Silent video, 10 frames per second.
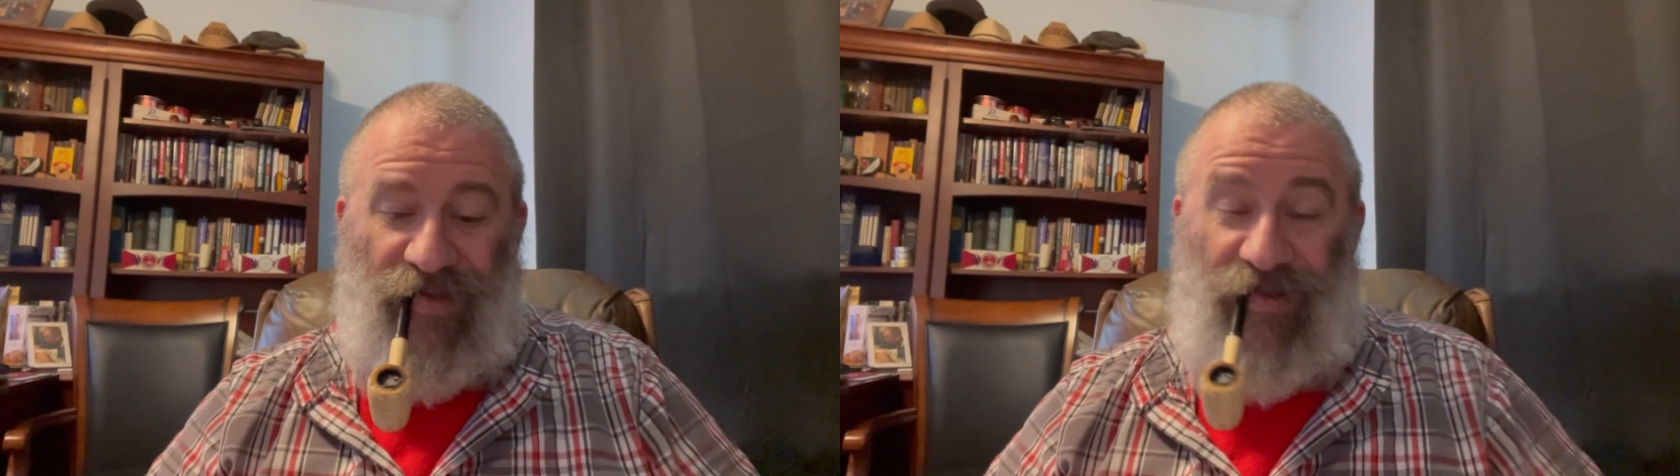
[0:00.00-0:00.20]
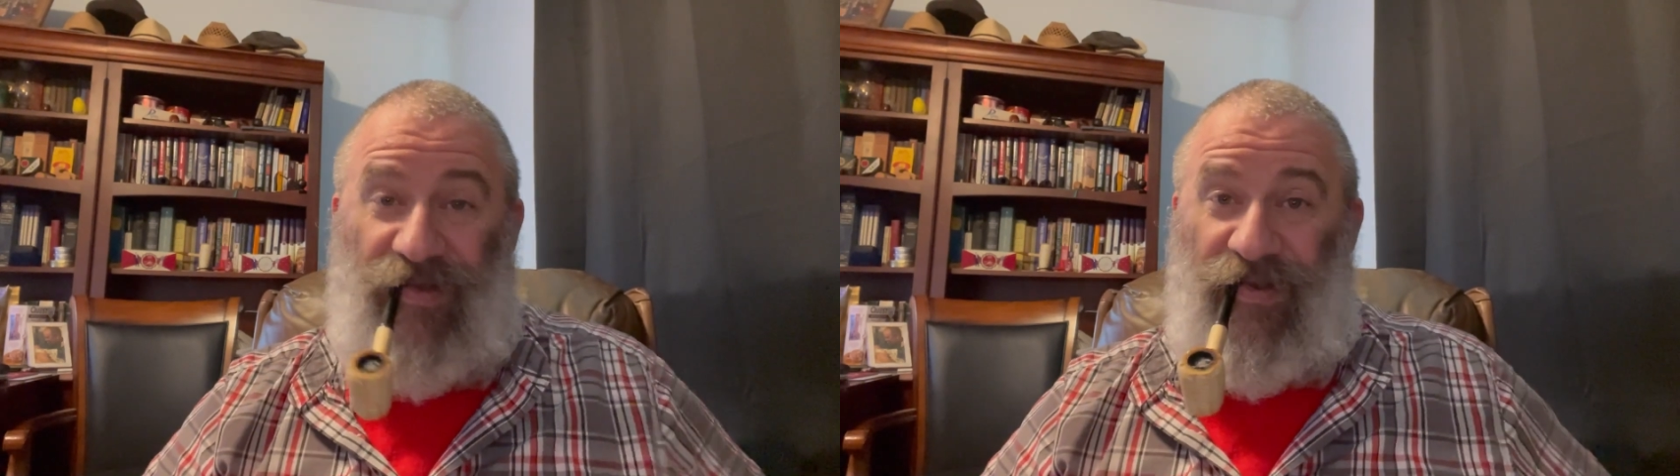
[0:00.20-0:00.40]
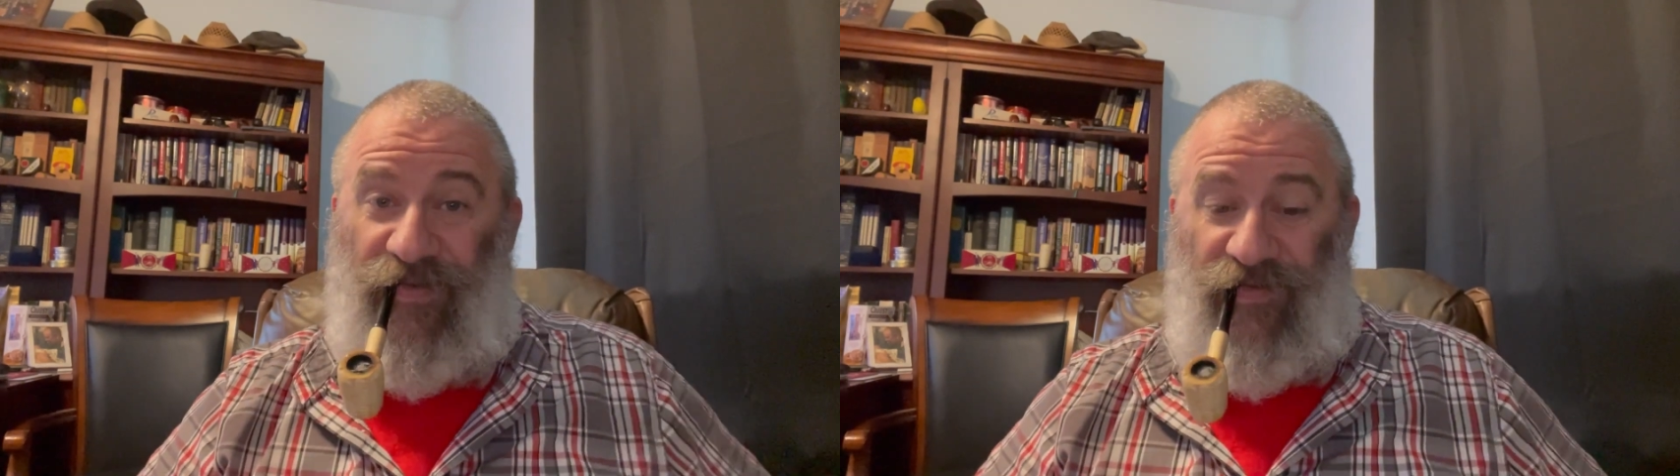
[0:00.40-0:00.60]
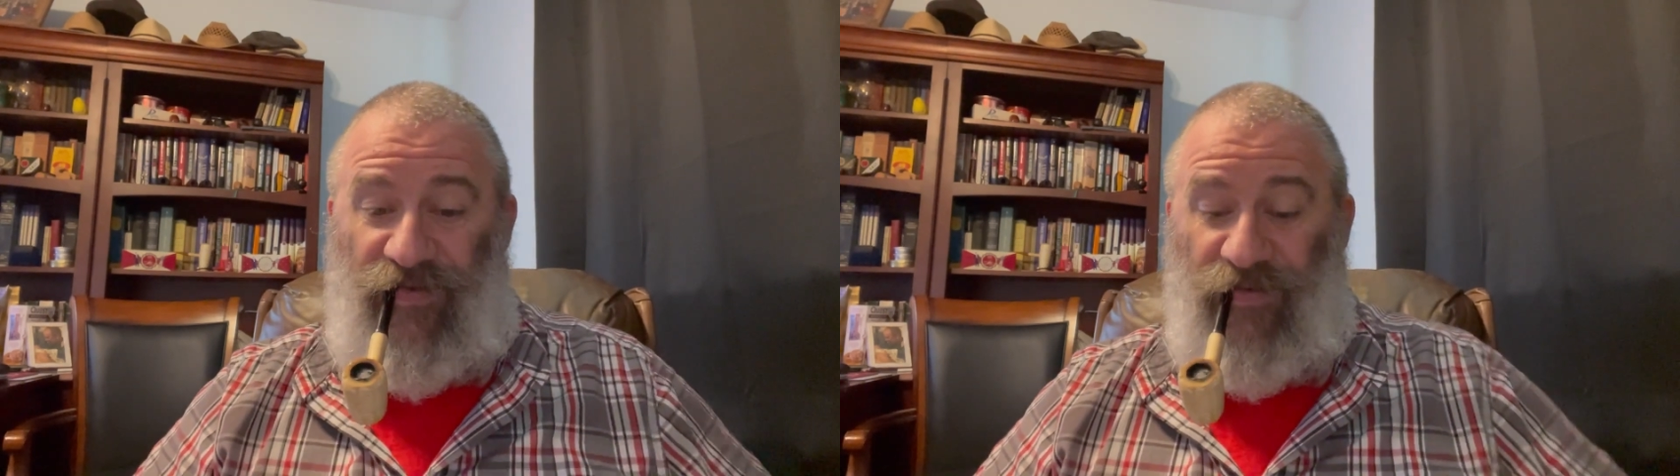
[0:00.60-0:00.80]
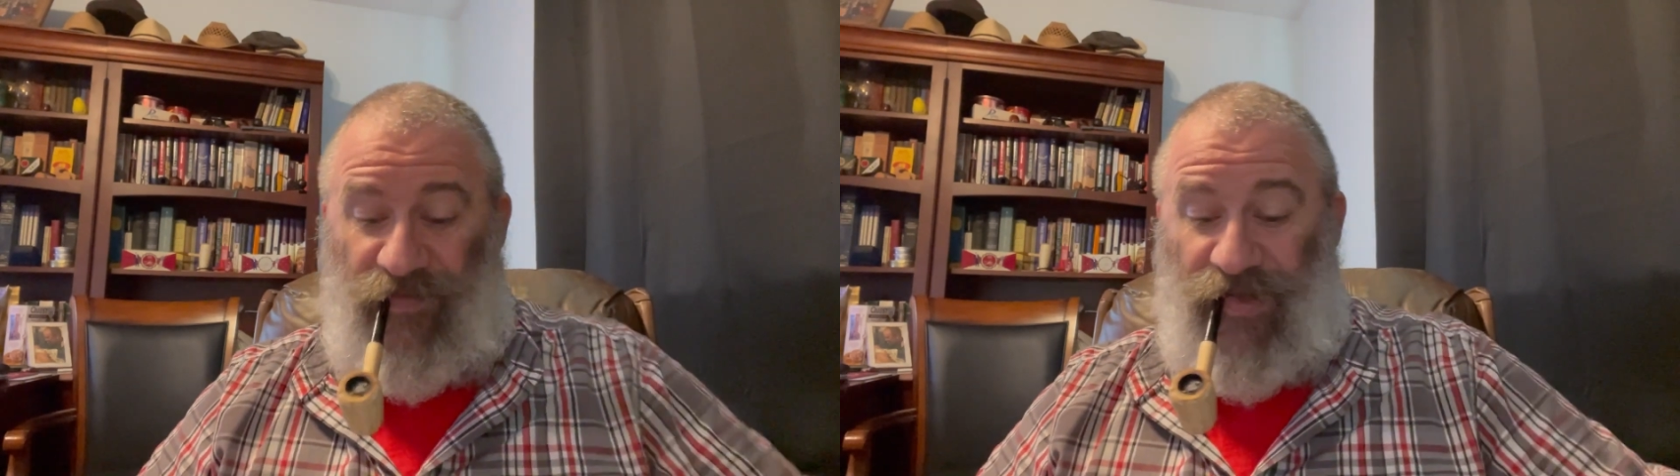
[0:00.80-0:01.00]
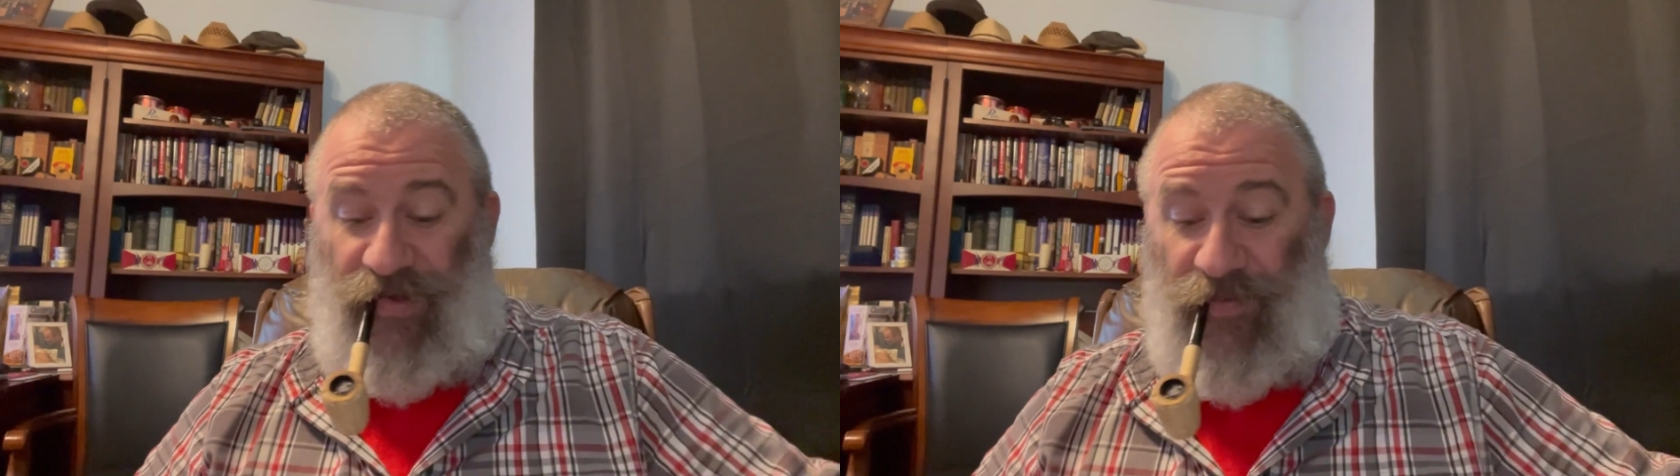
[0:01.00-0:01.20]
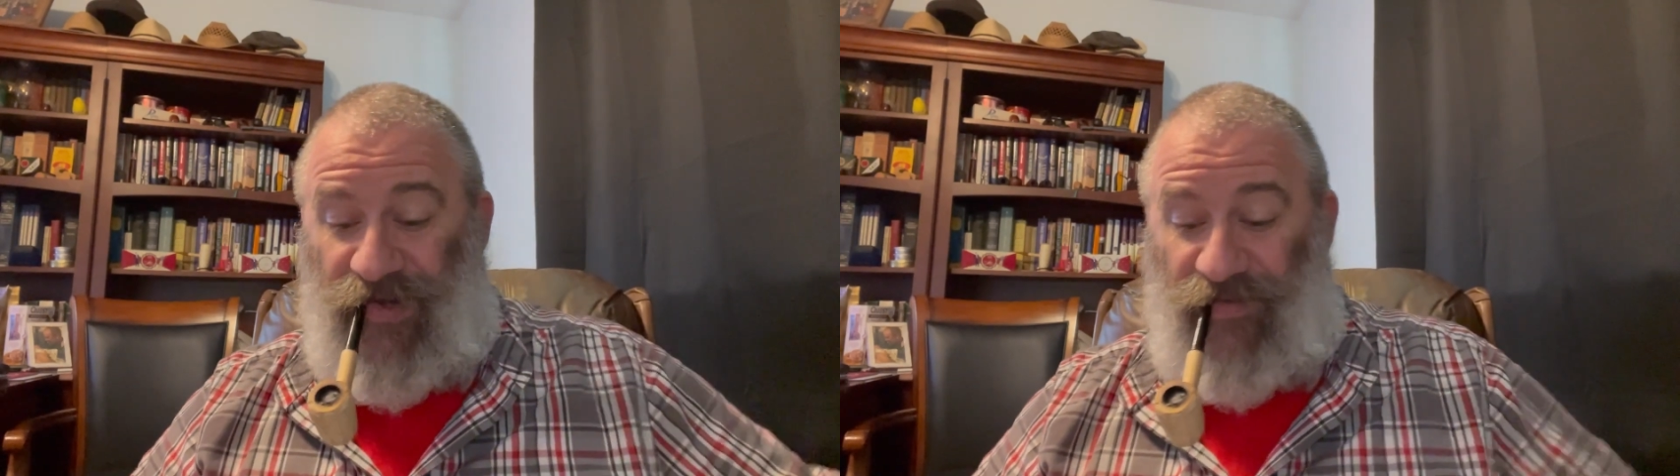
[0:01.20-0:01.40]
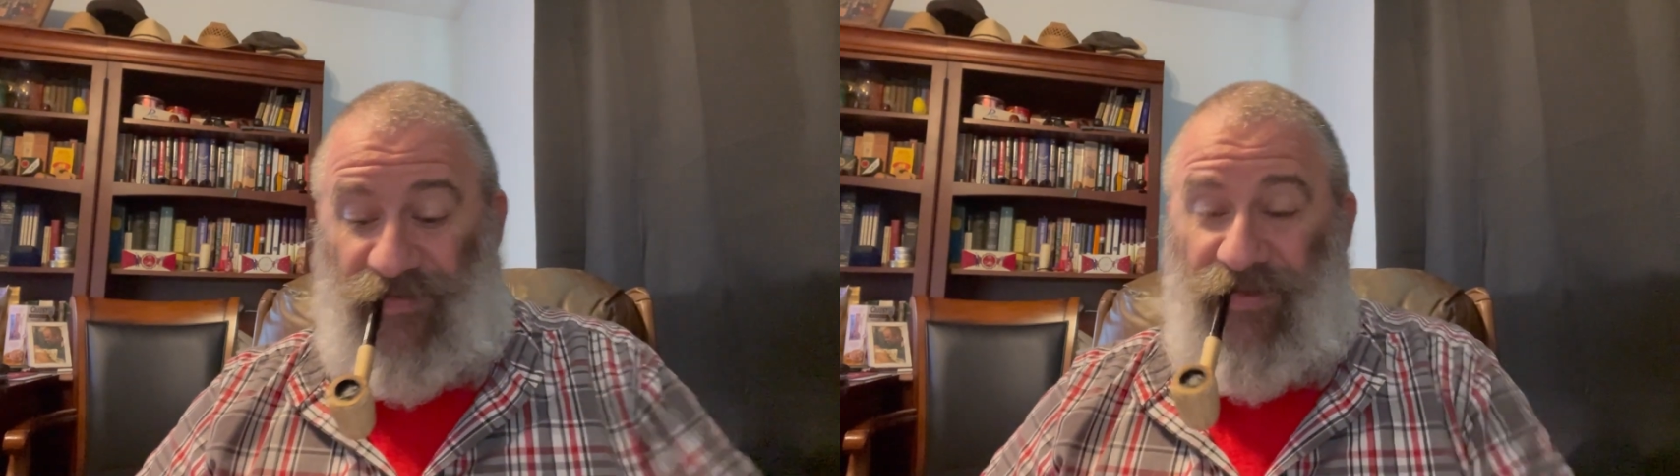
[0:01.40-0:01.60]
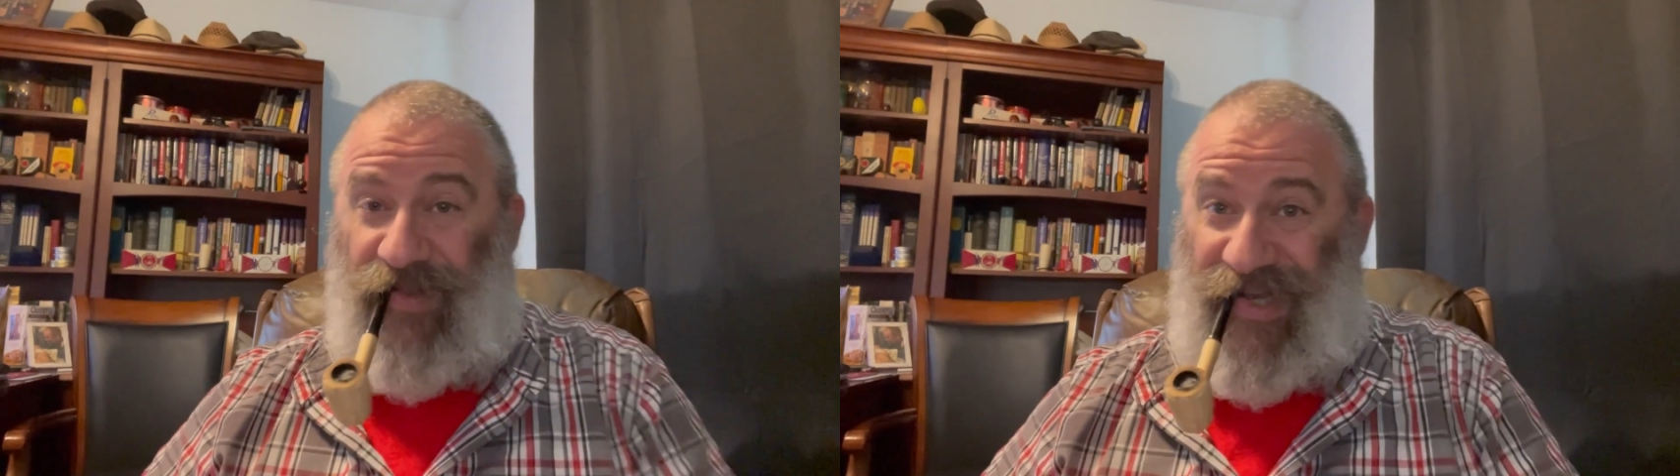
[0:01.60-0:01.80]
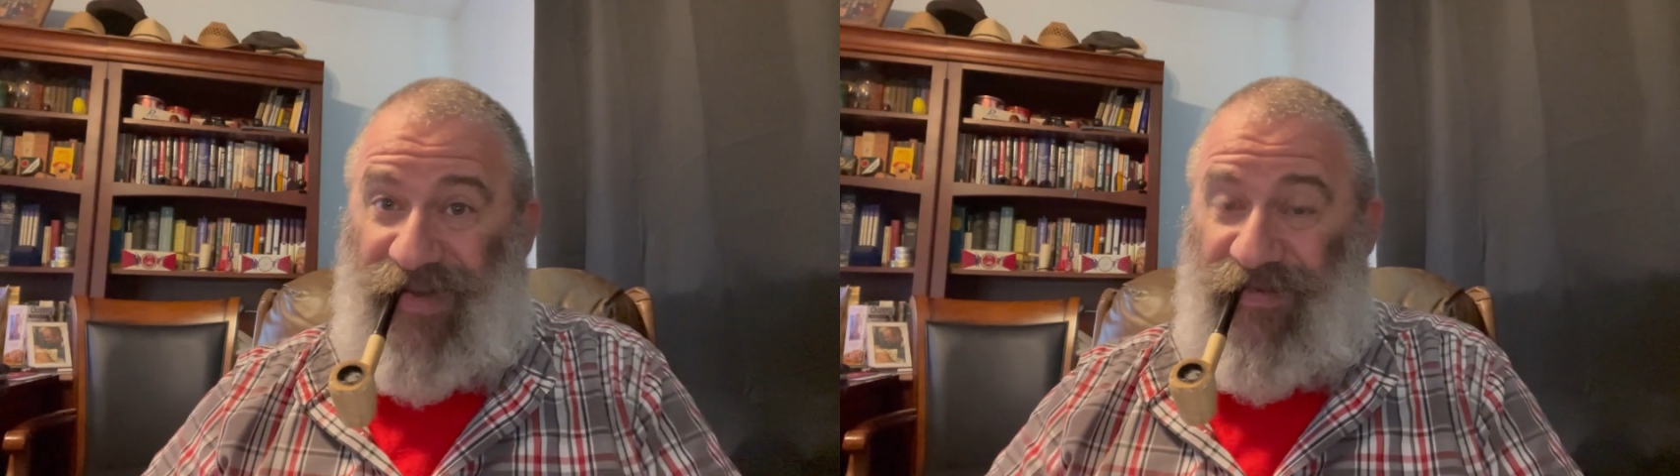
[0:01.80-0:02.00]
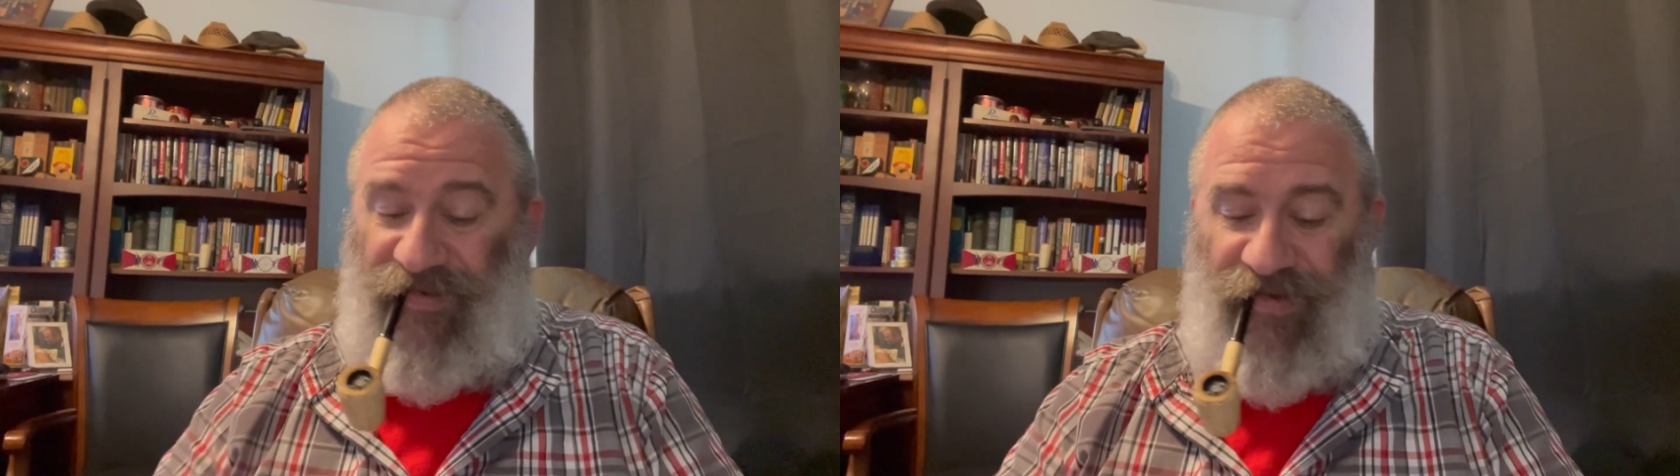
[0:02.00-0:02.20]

this really was the last